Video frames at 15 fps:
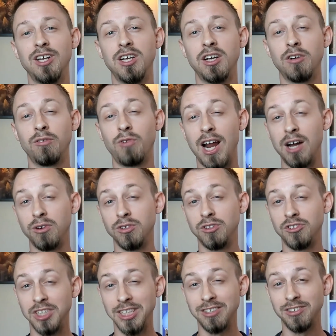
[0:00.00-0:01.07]
in around
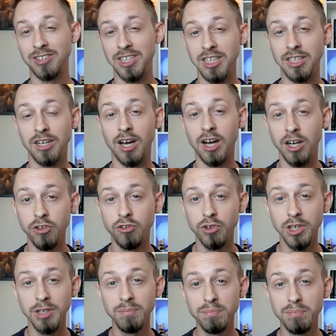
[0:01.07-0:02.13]

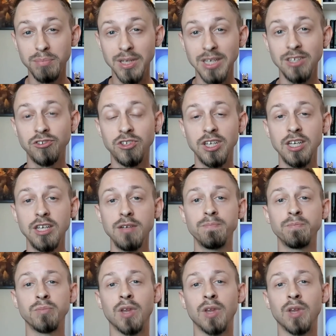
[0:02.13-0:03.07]
1600 BC,